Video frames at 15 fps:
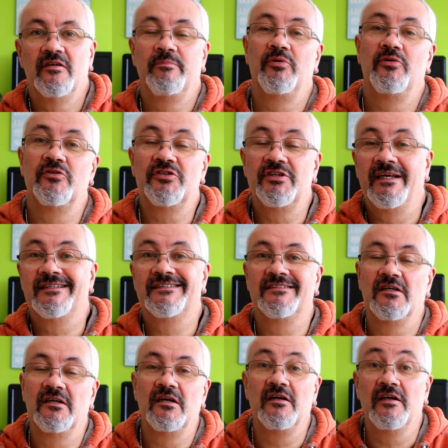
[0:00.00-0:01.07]
purchased
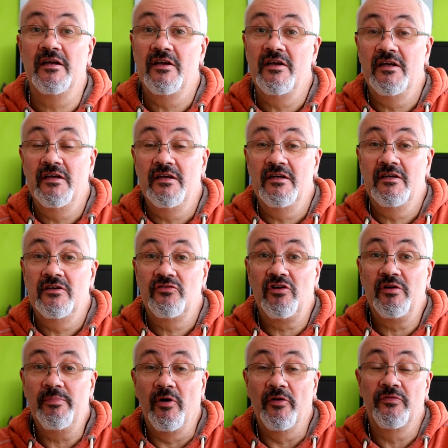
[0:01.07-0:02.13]

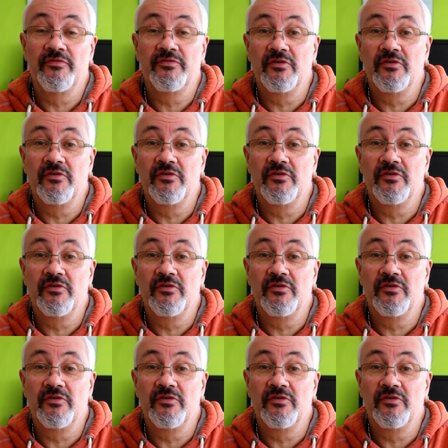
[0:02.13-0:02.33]
tripods.